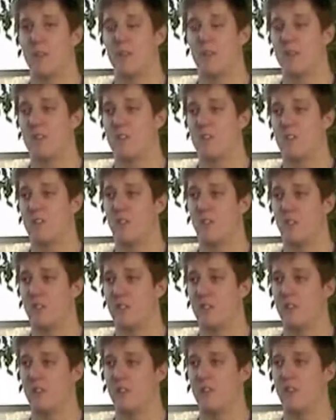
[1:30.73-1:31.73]
this year,
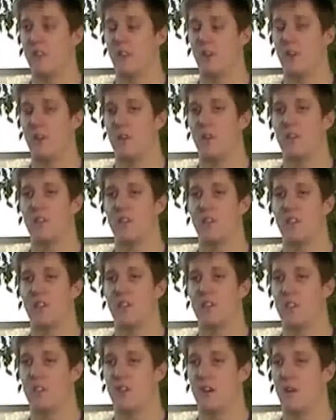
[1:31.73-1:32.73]
you know, taking
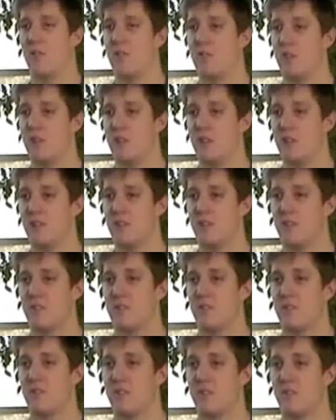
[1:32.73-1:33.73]
the year out of uni,
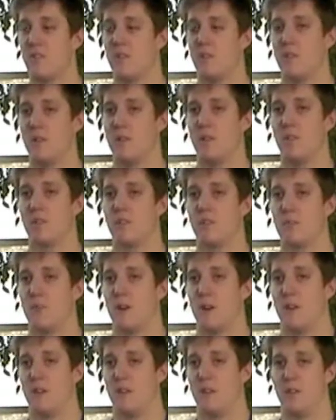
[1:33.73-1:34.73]
it's
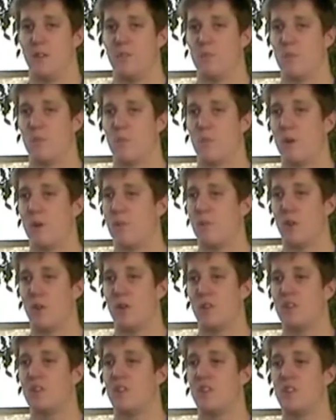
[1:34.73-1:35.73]
my one
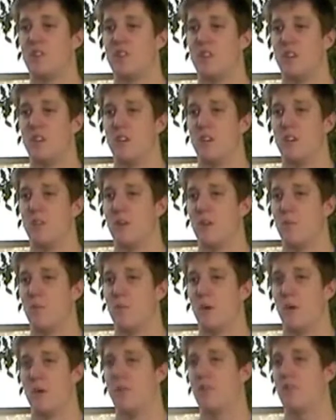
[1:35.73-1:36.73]
focus this year,
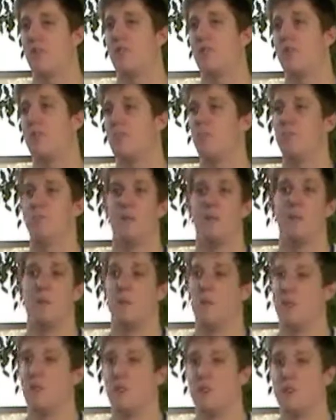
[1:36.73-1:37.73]
whereas maybe a
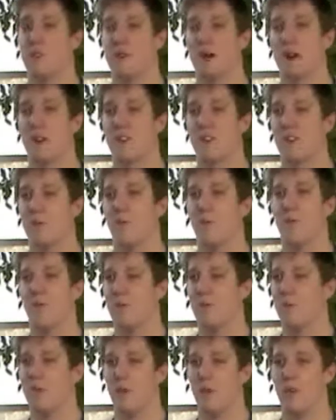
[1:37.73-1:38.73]
few years back, I wouldn't have
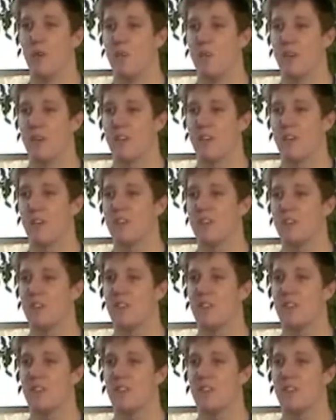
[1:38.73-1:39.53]
thought it would be the case.